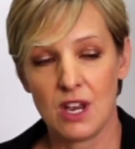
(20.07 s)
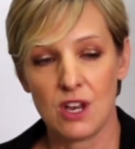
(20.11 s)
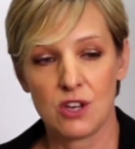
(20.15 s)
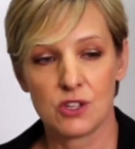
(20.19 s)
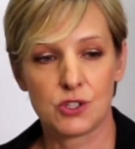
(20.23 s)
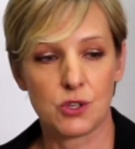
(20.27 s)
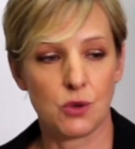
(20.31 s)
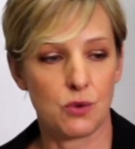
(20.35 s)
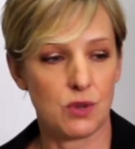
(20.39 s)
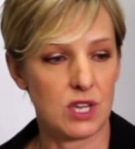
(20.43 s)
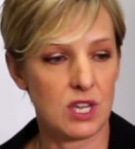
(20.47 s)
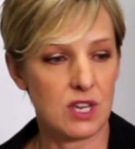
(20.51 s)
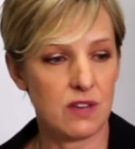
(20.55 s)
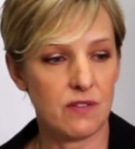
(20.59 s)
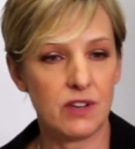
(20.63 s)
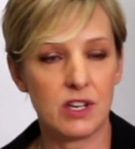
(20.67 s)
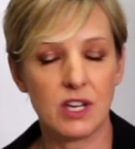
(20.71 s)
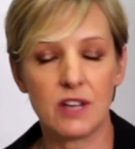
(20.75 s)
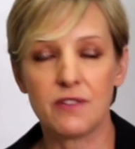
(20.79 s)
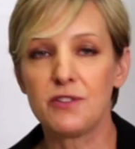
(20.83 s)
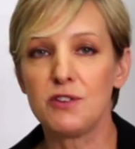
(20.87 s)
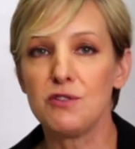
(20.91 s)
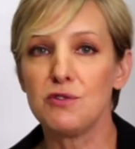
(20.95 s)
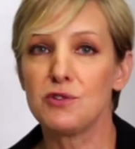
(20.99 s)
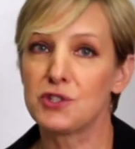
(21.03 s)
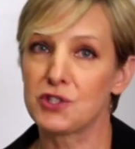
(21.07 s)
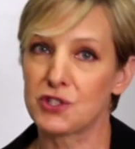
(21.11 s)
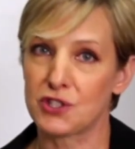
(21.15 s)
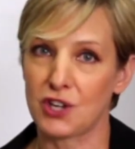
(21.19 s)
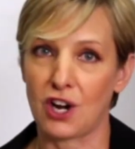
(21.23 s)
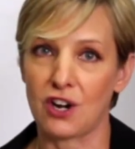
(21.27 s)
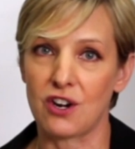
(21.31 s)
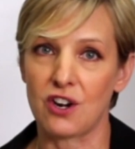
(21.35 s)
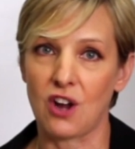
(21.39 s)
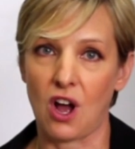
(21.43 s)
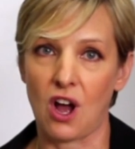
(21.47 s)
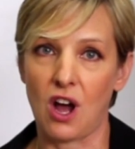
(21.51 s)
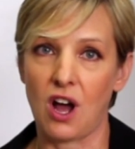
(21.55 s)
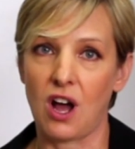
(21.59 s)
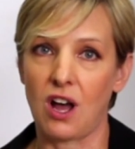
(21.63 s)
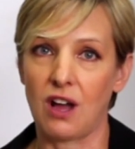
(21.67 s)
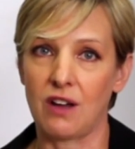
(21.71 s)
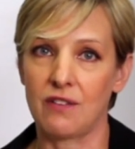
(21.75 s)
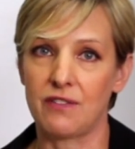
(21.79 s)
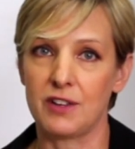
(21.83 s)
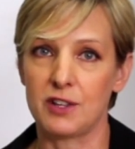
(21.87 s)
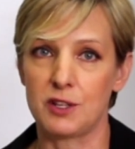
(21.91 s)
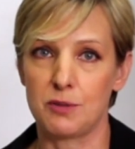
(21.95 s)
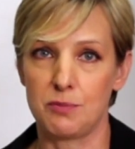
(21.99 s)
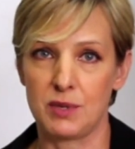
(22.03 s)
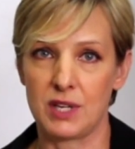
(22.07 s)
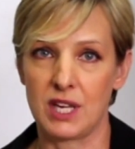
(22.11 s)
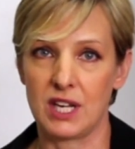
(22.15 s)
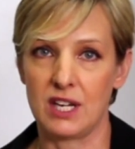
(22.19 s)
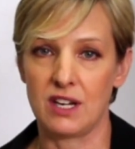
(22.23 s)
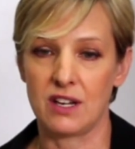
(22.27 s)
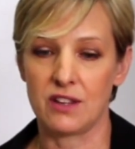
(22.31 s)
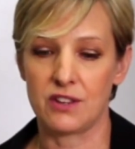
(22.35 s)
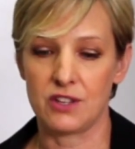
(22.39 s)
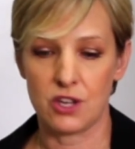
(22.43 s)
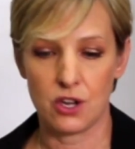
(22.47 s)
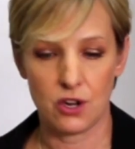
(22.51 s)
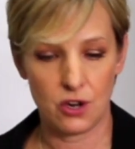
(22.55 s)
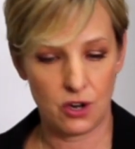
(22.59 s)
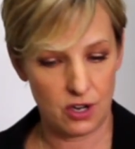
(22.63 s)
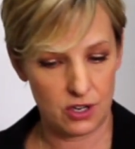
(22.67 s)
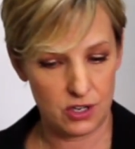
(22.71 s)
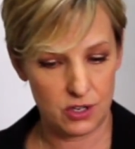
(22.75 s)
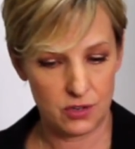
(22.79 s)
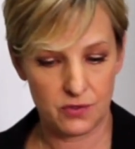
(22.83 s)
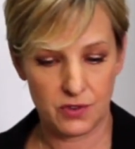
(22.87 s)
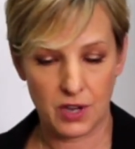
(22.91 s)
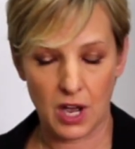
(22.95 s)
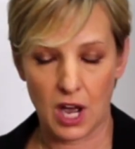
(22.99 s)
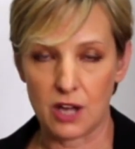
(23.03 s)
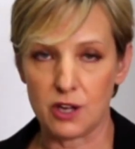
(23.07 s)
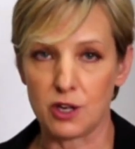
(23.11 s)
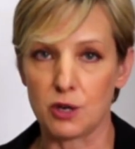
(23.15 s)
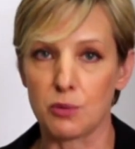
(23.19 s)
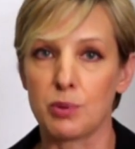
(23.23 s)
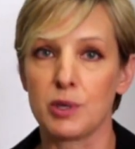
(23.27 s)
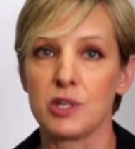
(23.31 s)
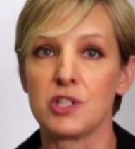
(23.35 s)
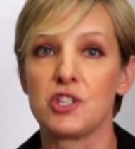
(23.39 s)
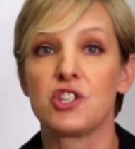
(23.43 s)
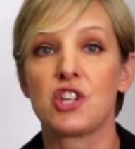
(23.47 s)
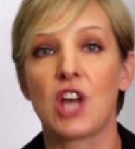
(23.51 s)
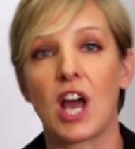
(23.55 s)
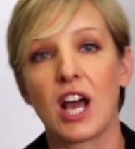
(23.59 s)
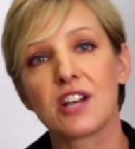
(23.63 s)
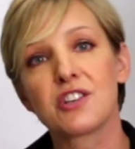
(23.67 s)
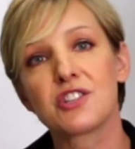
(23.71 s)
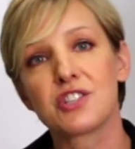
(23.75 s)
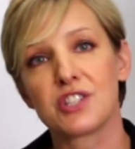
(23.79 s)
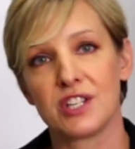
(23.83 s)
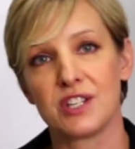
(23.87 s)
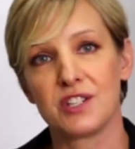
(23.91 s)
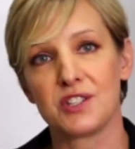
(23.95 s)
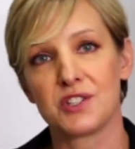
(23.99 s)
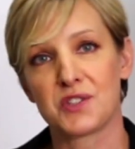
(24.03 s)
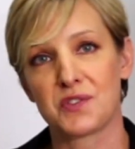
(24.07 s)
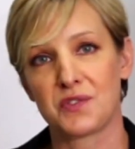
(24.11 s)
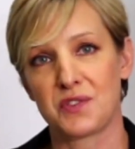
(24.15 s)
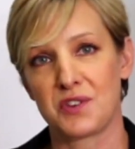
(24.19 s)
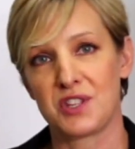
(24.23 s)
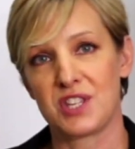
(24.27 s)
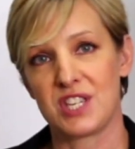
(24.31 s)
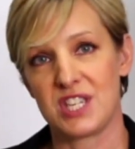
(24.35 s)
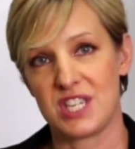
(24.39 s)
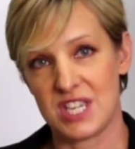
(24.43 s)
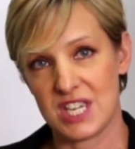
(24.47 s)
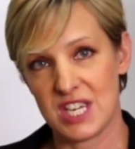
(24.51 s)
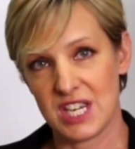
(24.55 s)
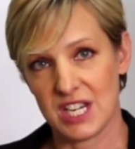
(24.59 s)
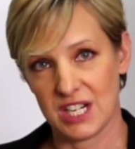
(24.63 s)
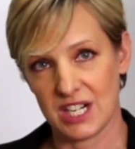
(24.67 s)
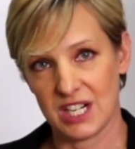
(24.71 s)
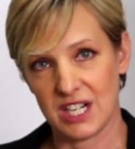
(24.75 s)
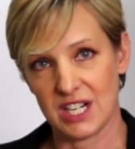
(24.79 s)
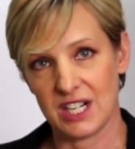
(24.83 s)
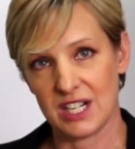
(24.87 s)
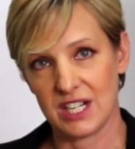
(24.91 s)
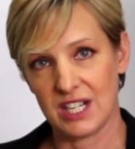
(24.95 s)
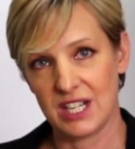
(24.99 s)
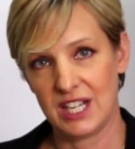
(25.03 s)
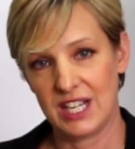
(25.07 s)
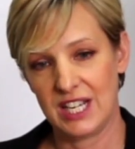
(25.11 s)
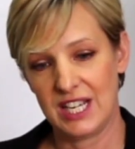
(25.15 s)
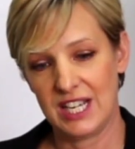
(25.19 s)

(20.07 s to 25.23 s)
So even if you start off at the beginning of the year and you've got your projections for the year,